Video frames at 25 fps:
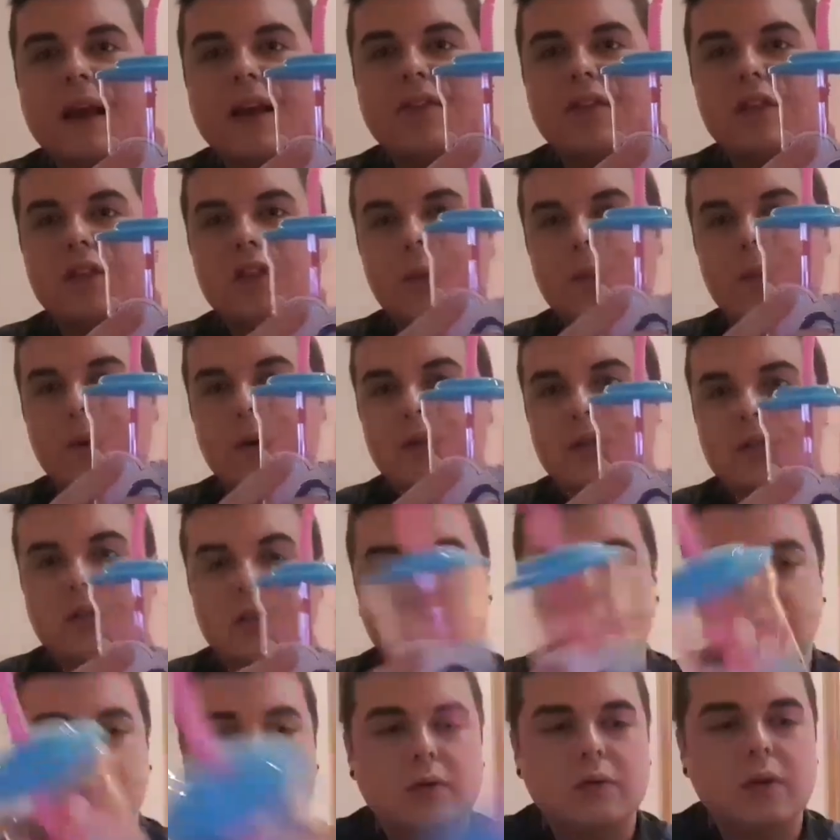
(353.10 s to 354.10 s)
bigger than the
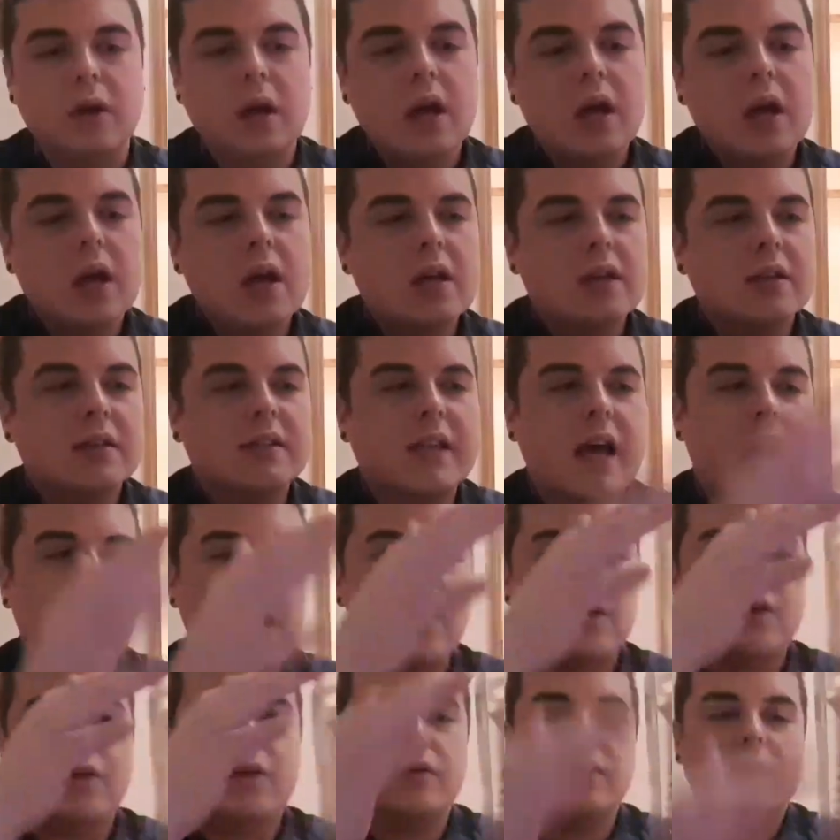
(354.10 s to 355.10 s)
bottle.
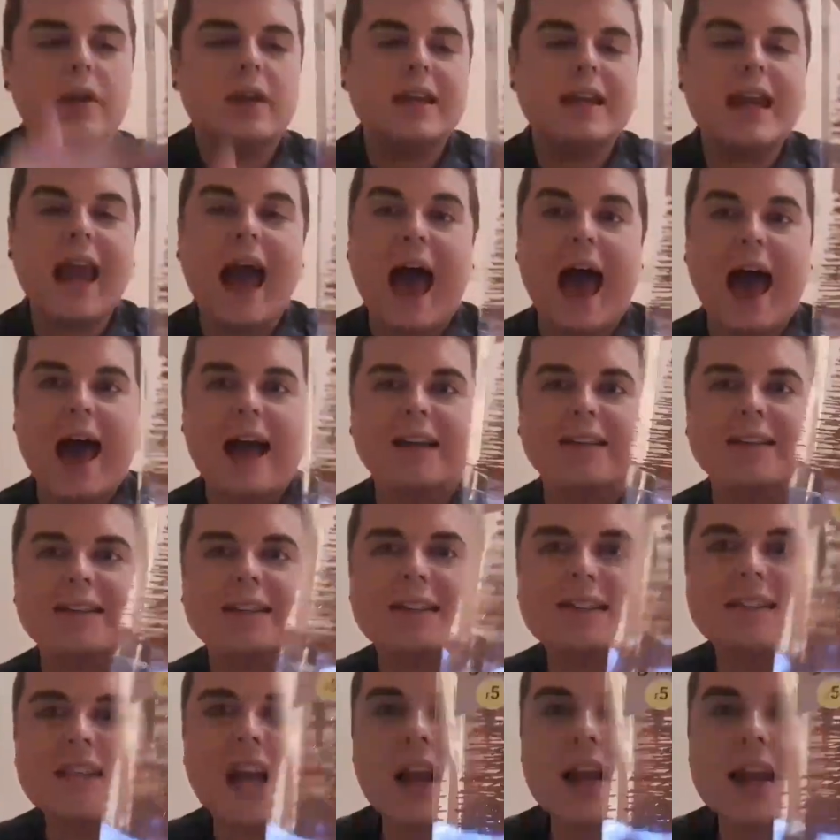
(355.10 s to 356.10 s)
So yeah,
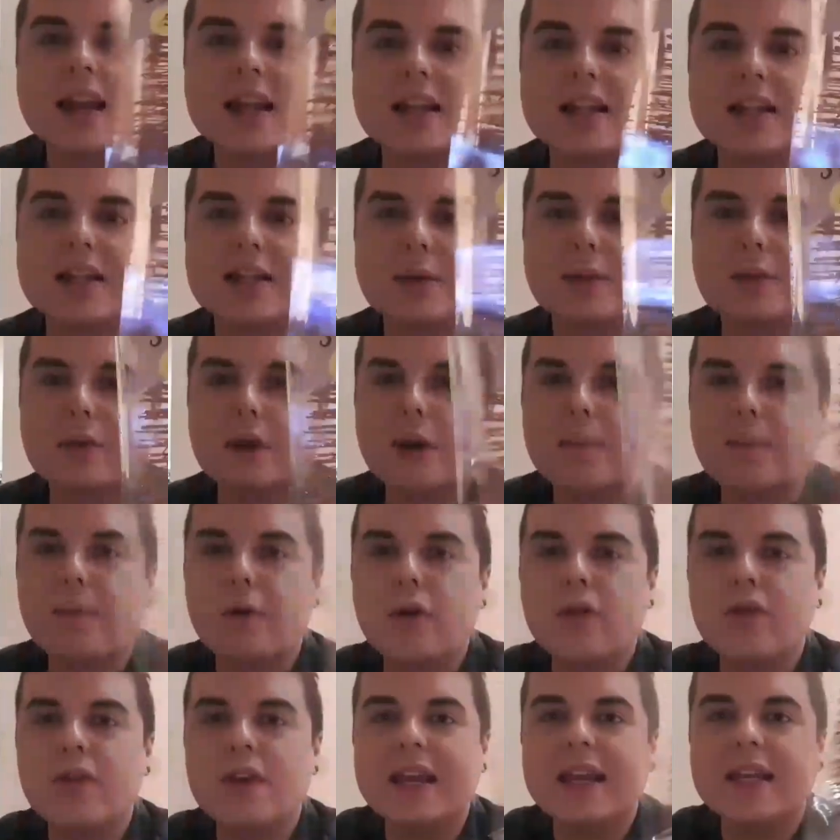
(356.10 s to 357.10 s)
stunning. So I'm gonna
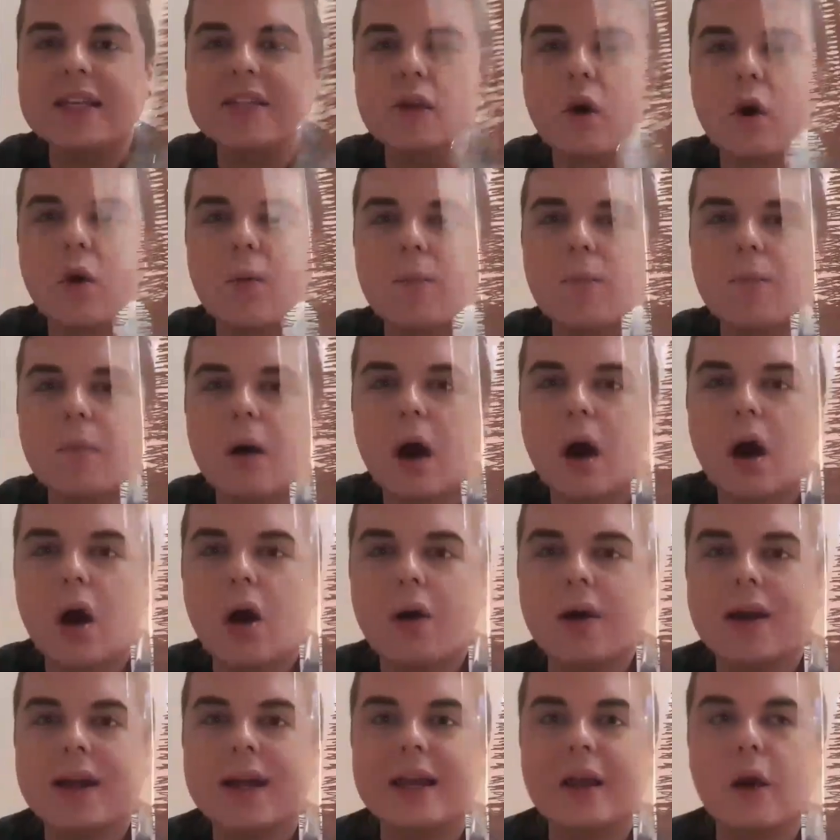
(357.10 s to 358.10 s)
put these on
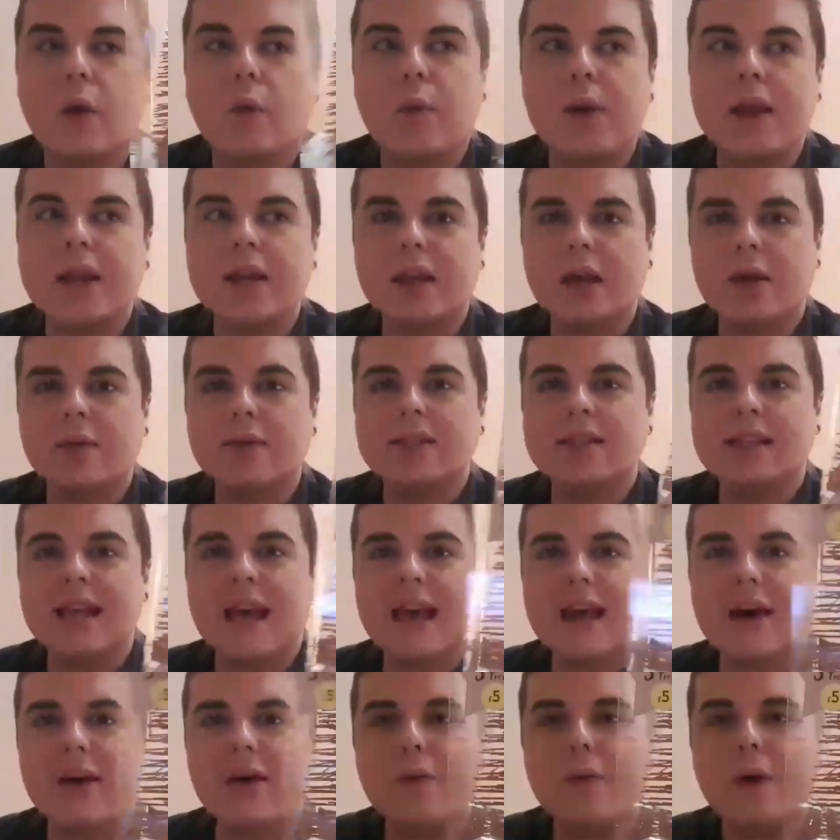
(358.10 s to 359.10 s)
my
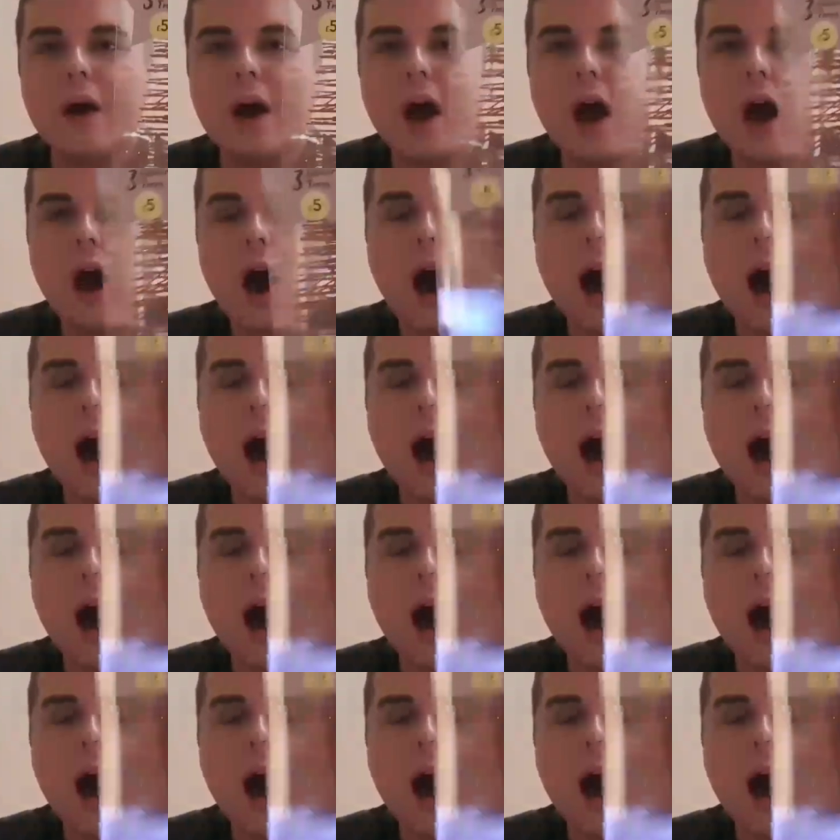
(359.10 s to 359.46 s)
windowsill.